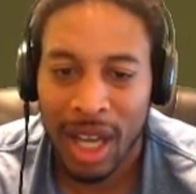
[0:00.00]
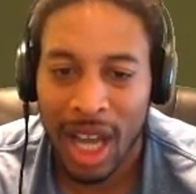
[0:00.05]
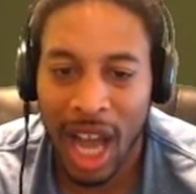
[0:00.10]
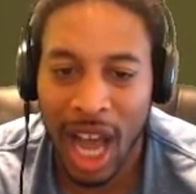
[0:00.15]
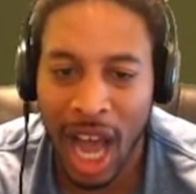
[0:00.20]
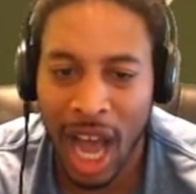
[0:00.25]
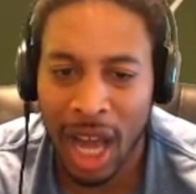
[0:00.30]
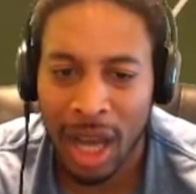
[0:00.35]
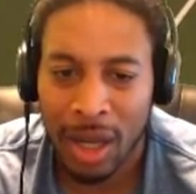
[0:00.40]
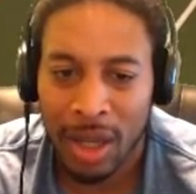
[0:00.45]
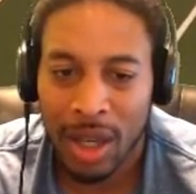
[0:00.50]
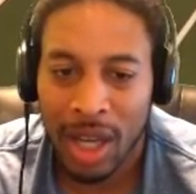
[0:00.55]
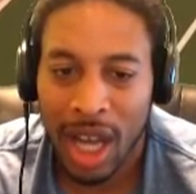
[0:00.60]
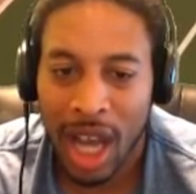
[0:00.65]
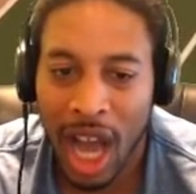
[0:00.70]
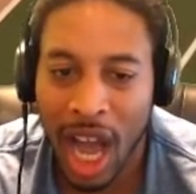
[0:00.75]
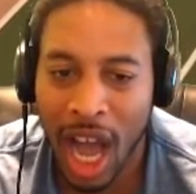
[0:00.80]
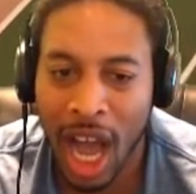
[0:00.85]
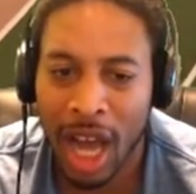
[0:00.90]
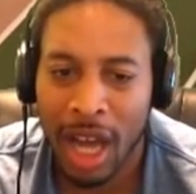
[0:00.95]
Huh?
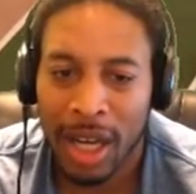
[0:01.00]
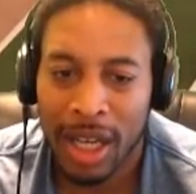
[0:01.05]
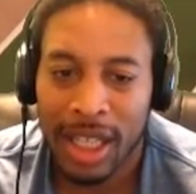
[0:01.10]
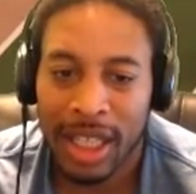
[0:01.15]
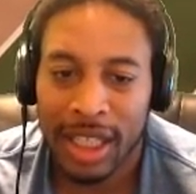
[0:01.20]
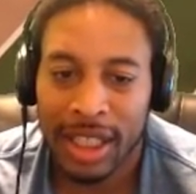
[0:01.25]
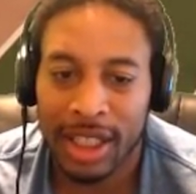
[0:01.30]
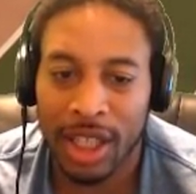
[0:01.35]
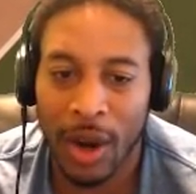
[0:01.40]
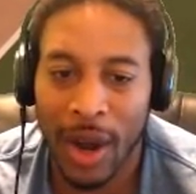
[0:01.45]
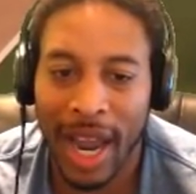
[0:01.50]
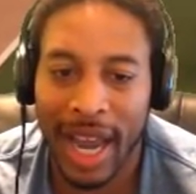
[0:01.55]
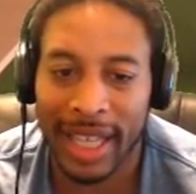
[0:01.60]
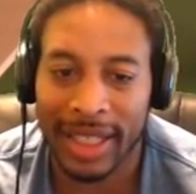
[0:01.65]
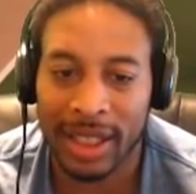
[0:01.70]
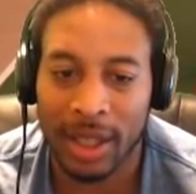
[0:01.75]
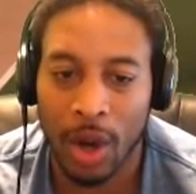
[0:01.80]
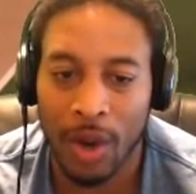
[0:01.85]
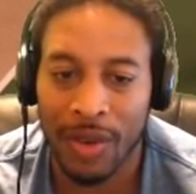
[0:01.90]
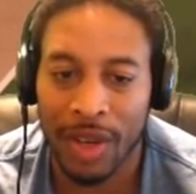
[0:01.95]
Huh? Your
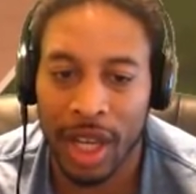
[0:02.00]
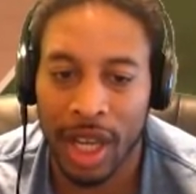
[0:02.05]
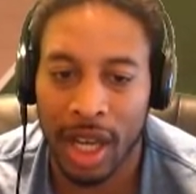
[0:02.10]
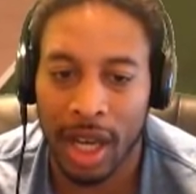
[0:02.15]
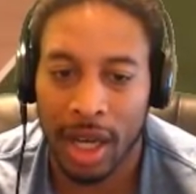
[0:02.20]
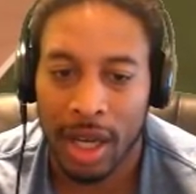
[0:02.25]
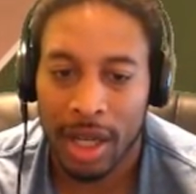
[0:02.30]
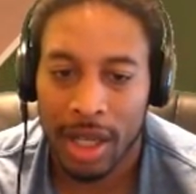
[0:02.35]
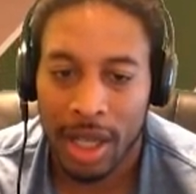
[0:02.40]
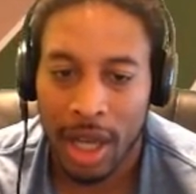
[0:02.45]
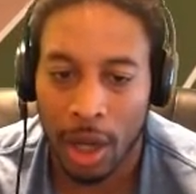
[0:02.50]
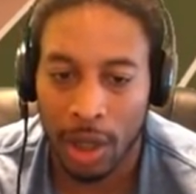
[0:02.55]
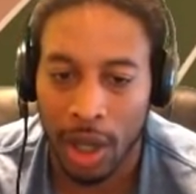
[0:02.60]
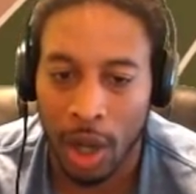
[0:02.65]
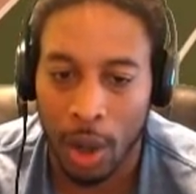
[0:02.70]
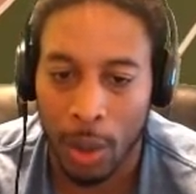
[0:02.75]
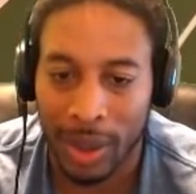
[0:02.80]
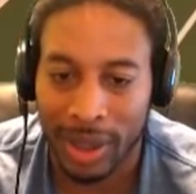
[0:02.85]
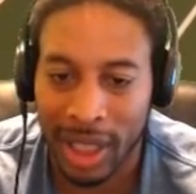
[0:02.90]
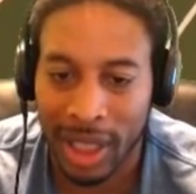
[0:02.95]
ass over here. Hold
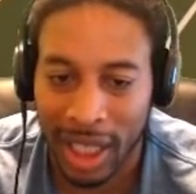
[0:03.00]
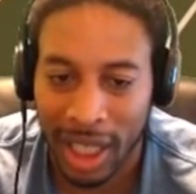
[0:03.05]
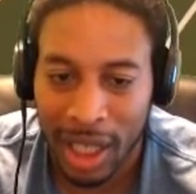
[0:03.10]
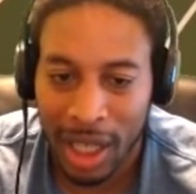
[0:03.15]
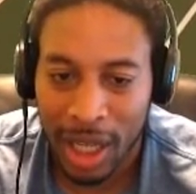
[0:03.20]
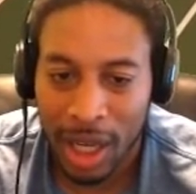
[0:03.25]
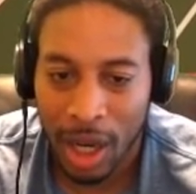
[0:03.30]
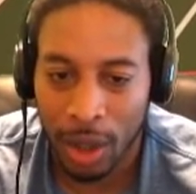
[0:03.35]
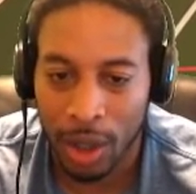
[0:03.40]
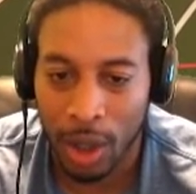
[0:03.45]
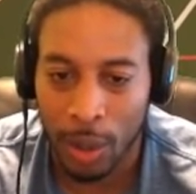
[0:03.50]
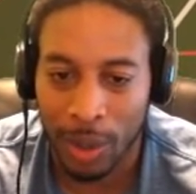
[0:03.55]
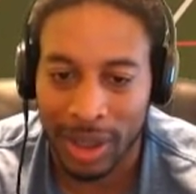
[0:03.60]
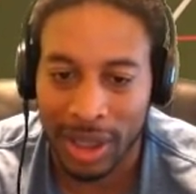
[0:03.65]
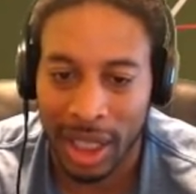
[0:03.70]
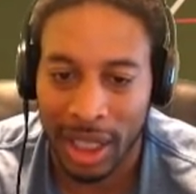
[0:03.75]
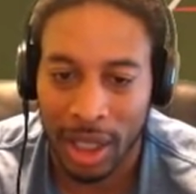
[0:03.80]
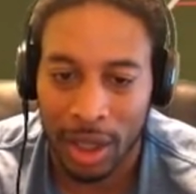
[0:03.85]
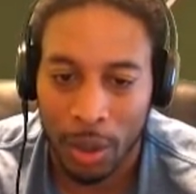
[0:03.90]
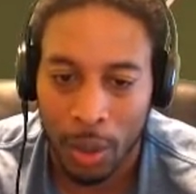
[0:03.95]
on one second. Hold on one
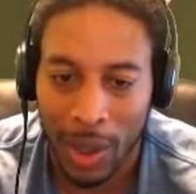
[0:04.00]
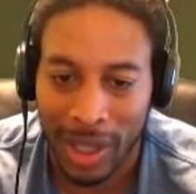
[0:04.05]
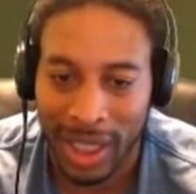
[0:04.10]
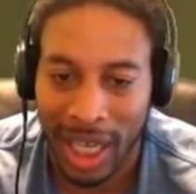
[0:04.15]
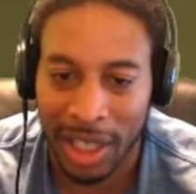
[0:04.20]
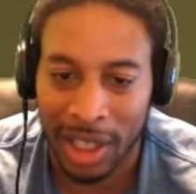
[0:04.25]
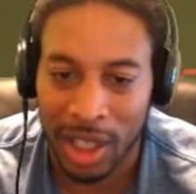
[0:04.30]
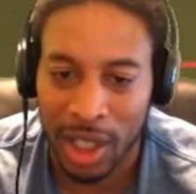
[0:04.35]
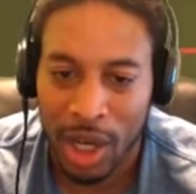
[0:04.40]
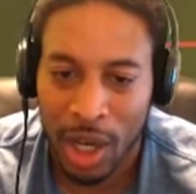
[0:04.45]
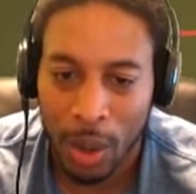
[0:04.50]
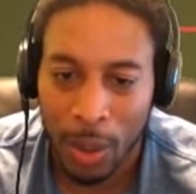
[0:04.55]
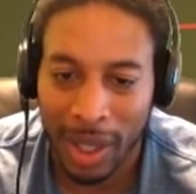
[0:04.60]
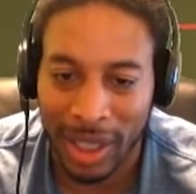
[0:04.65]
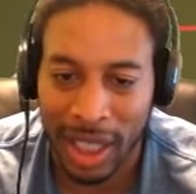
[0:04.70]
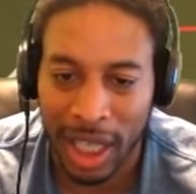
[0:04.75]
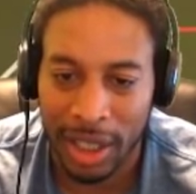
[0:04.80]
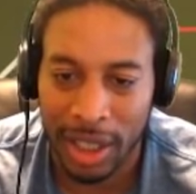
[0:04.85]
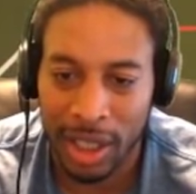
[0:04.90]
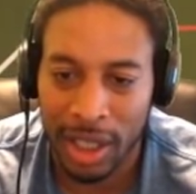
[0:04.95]
second. Watch out, D. Watch
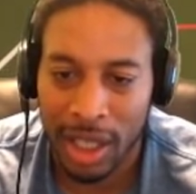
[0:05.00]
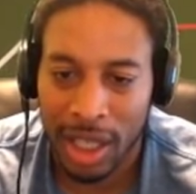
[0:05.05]
out, D.